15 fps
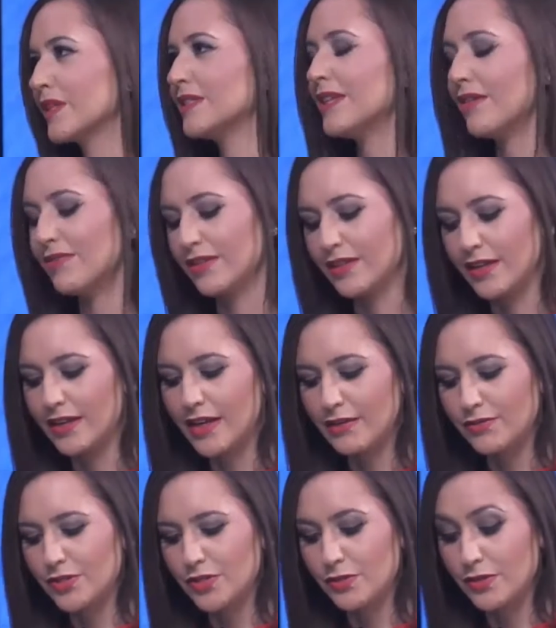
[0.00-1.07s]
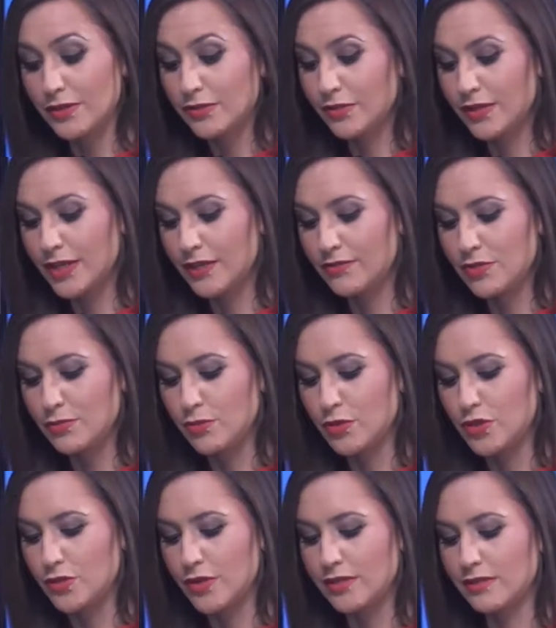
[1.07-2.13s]
Definitely, it certainly gives you
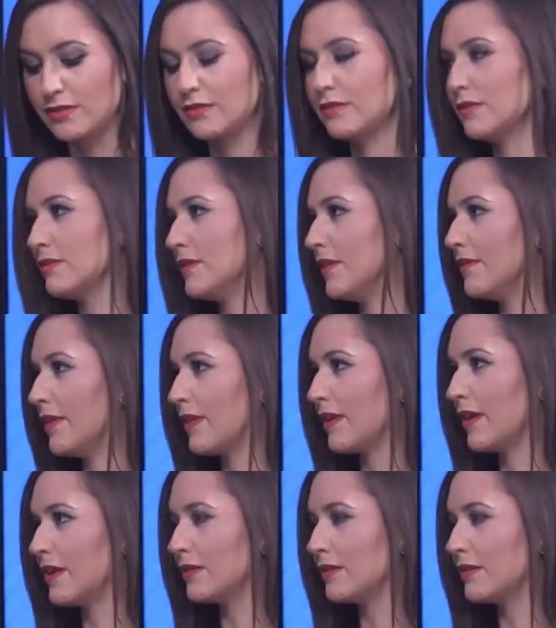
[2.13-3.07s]
more choices, if nothing